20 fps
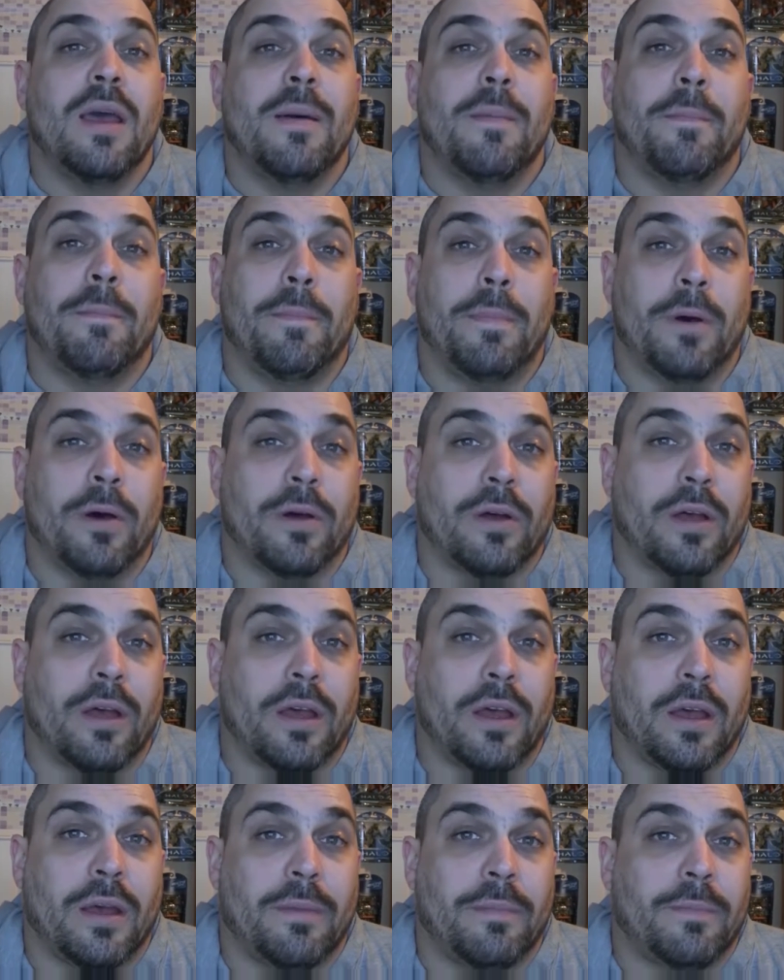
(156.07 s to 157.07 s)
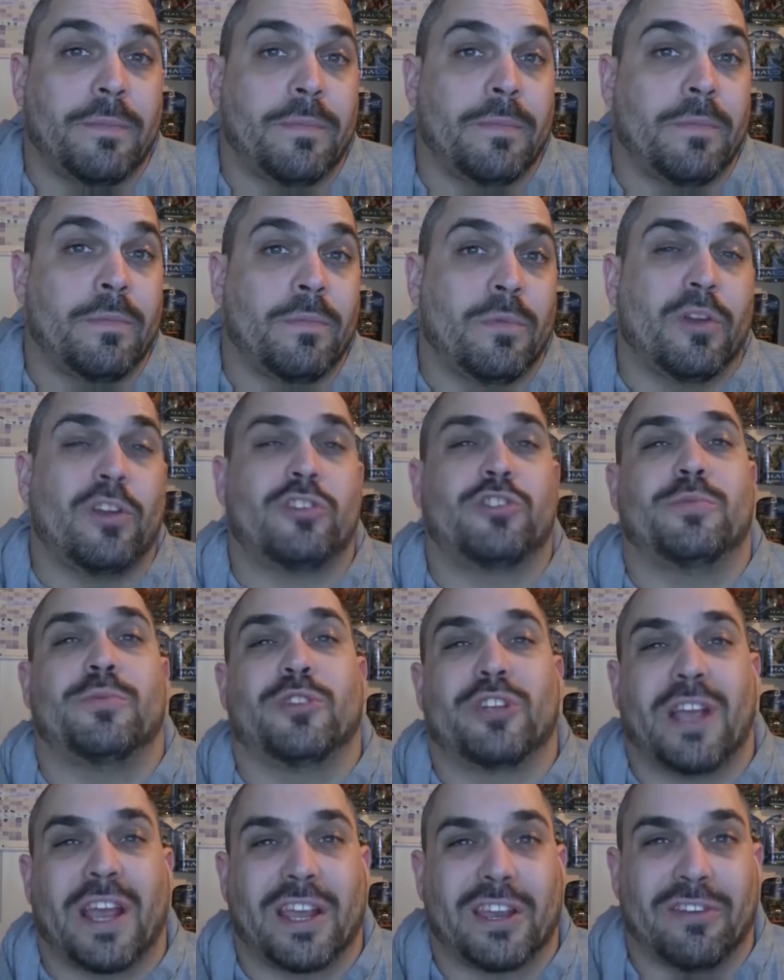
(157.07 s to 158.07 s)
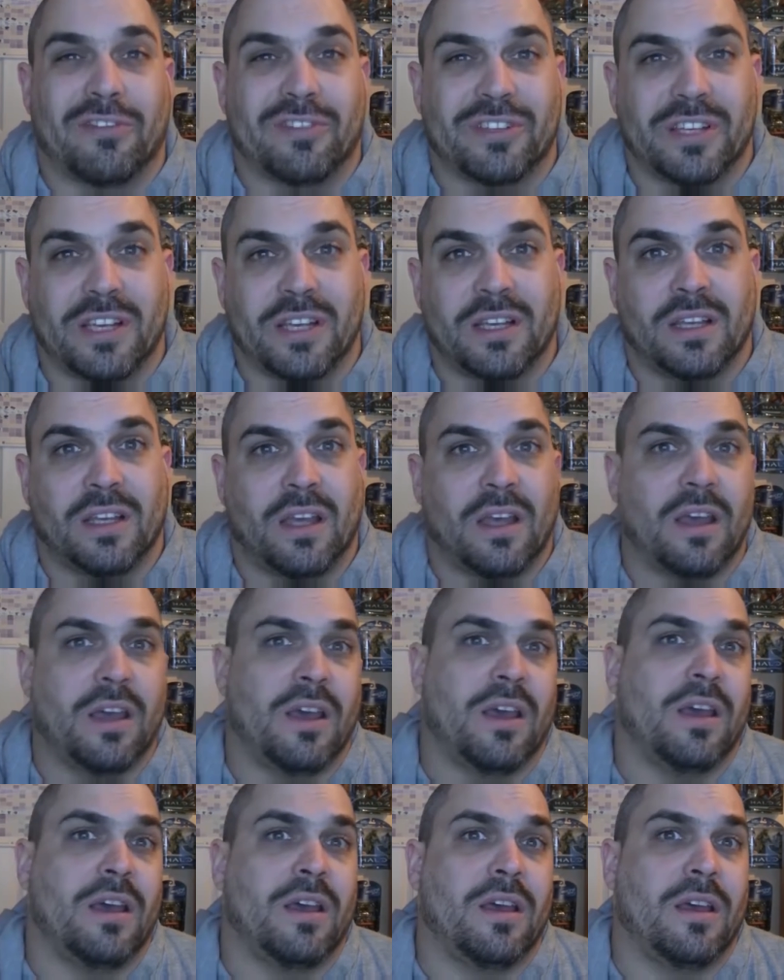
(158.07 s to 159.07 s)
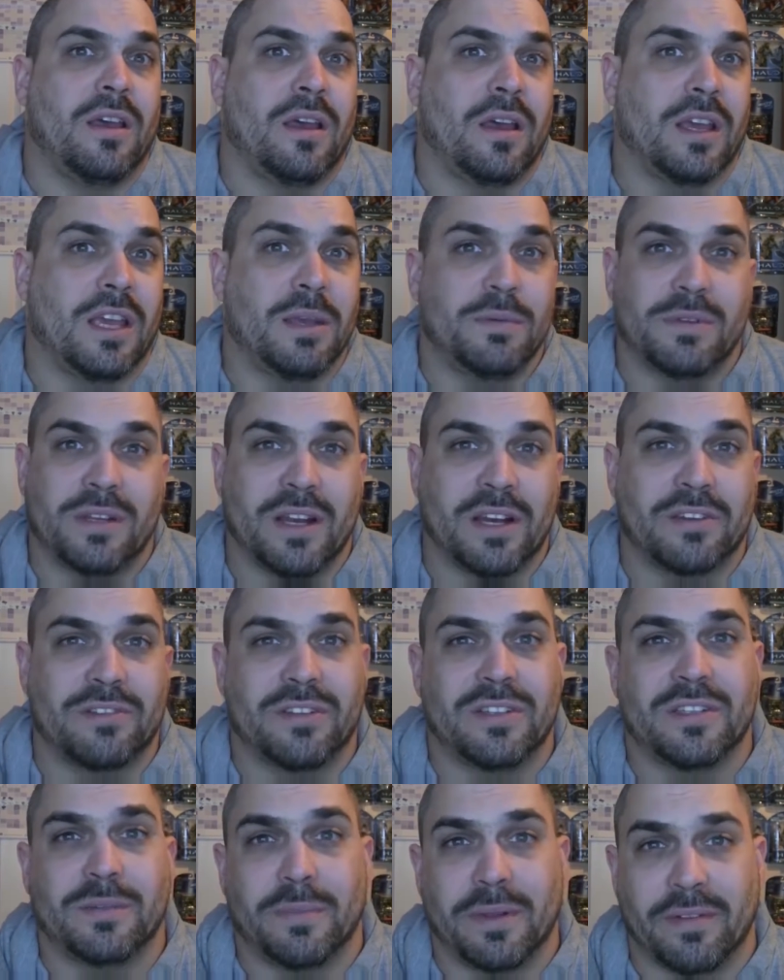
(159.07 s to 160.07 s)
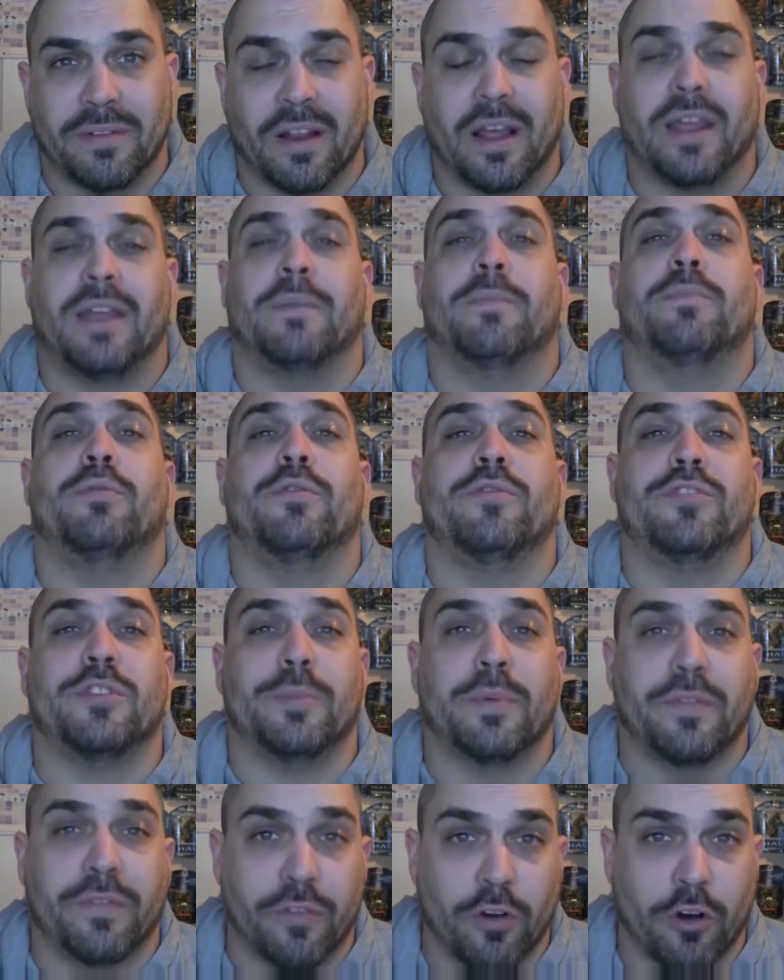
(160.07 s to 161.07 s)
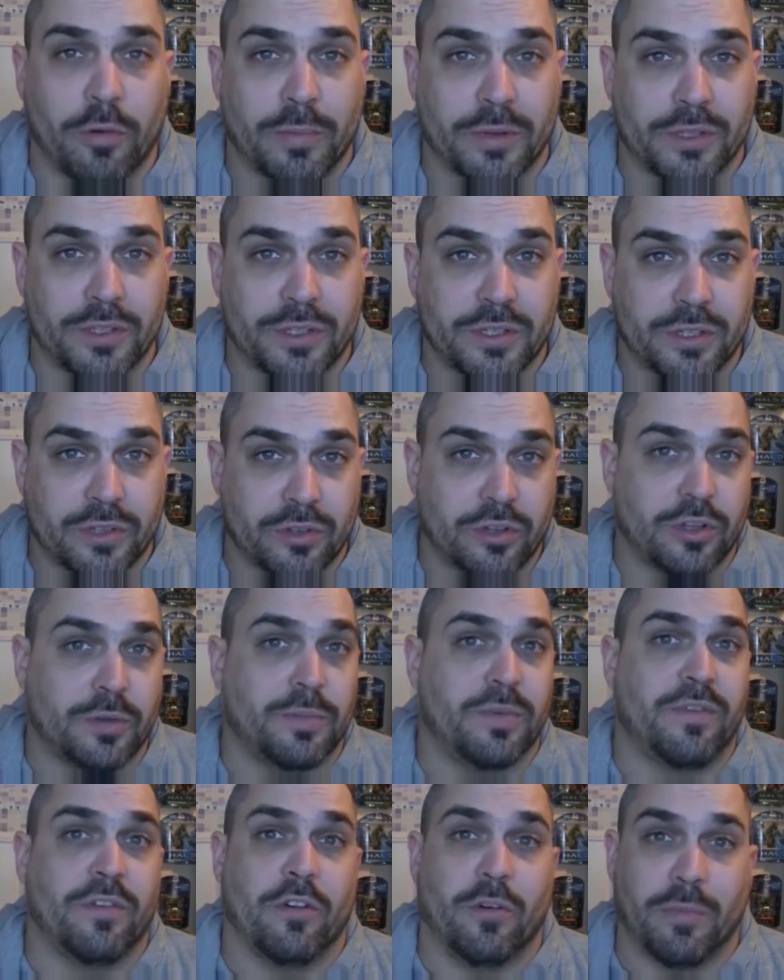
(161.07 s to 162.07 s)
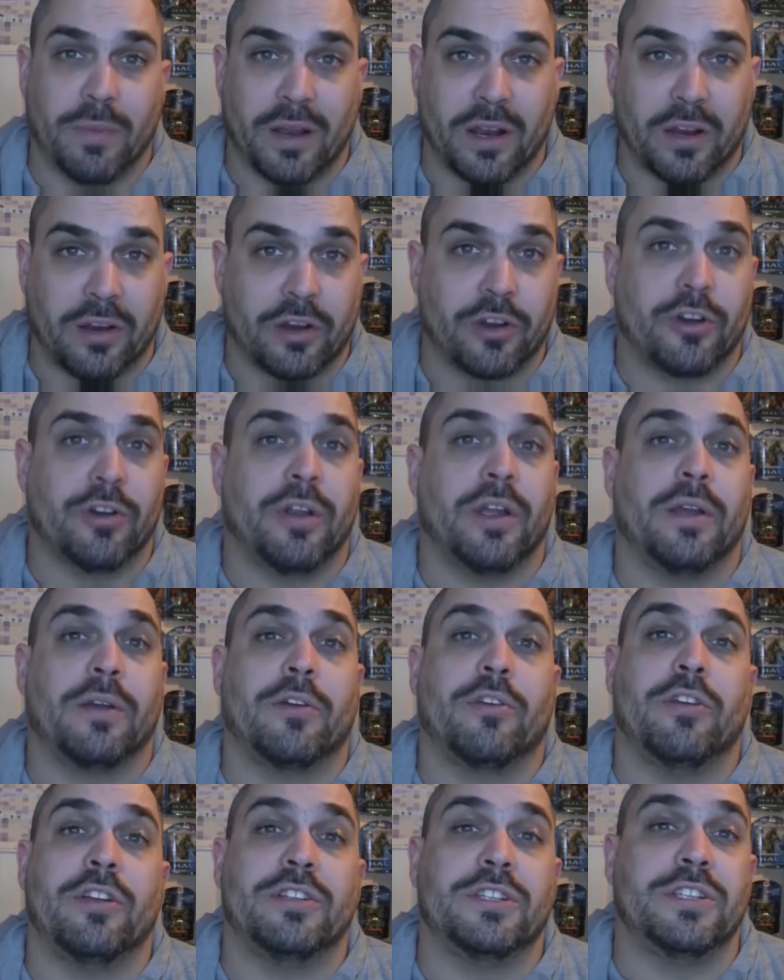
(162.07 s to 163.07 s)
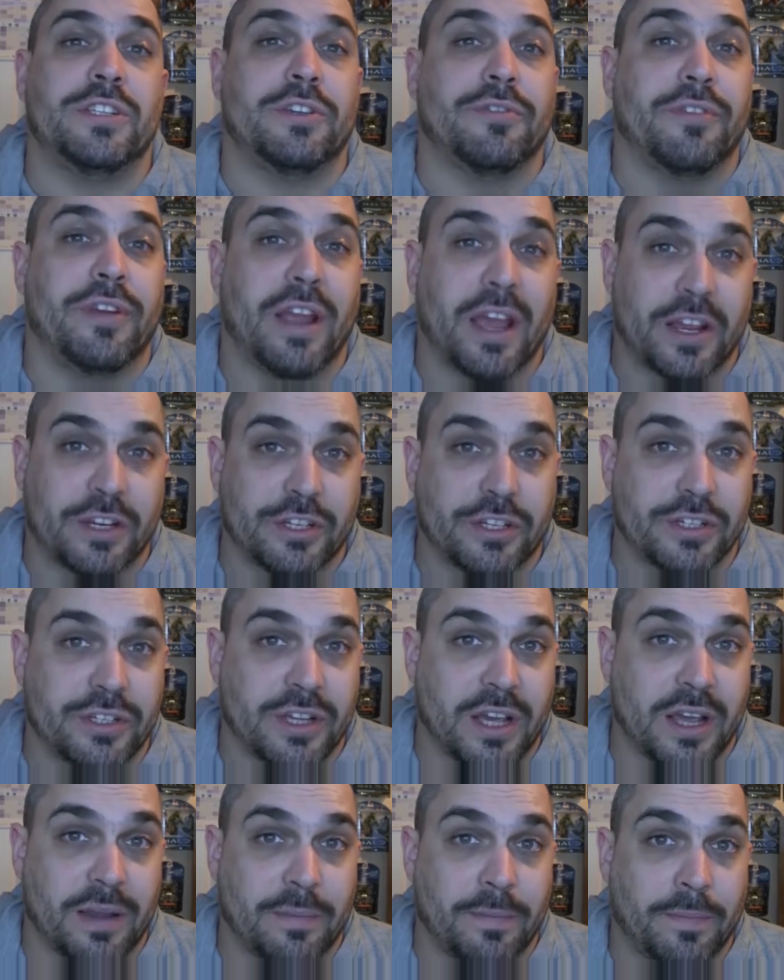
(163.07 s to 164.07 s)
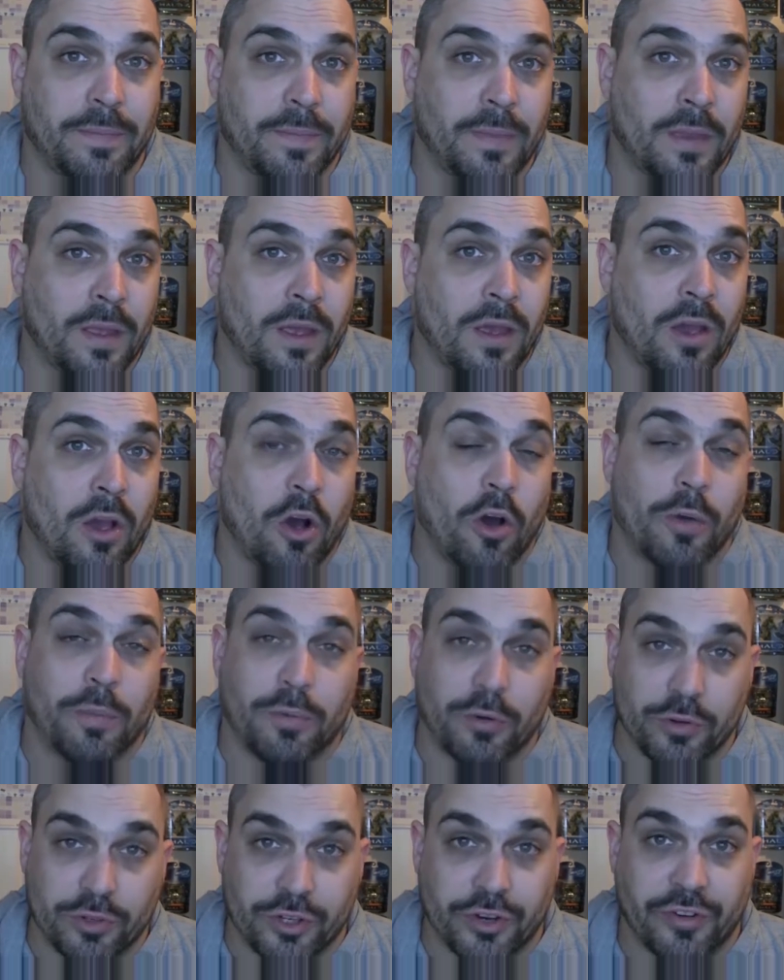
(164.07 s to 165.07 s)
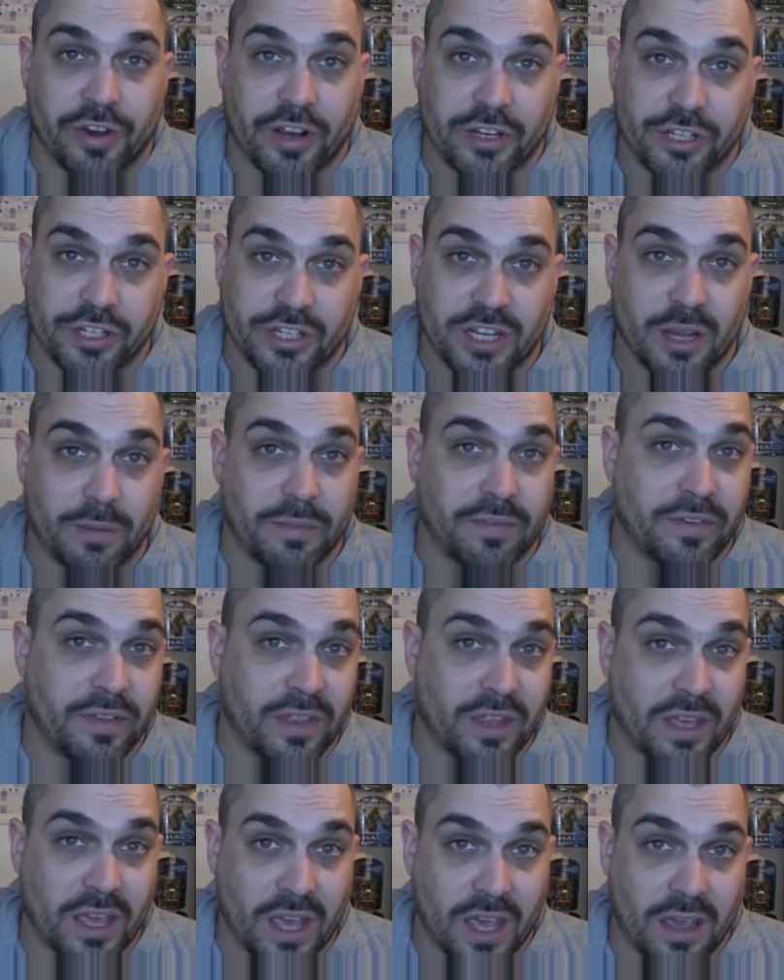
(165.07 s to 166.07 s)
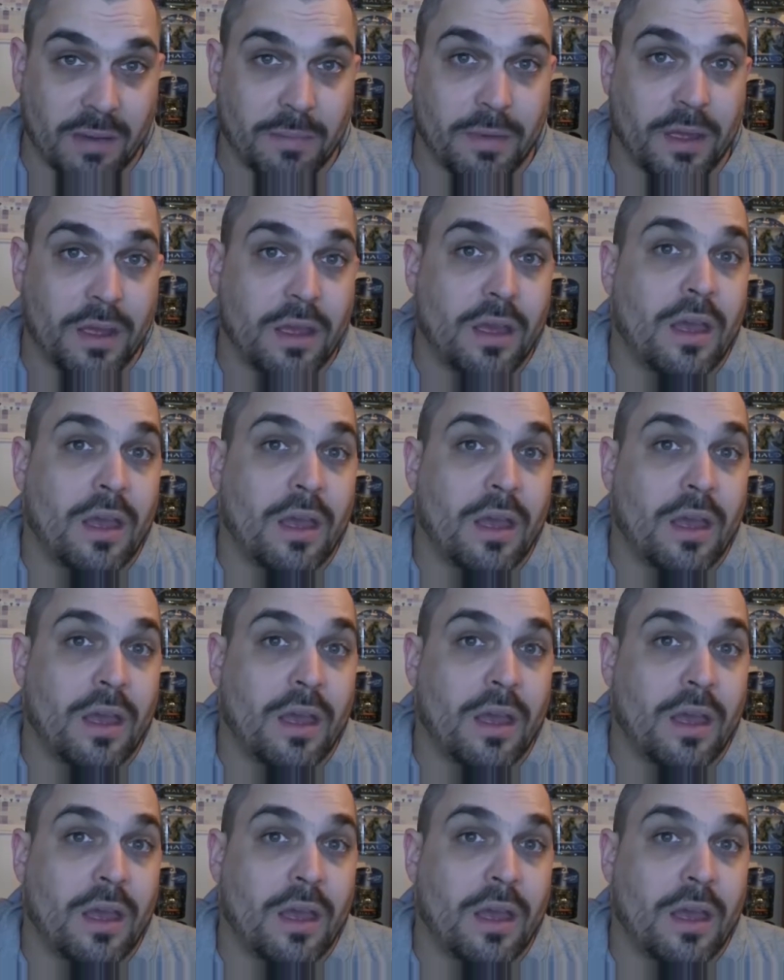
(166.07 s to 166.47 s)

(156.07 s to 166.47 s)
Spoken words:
But, well, not so much accuracy. I keep saying accuracy is a bit of like improves your performance, so you perform better, increases your reaction time, or improves your reaction time within the game.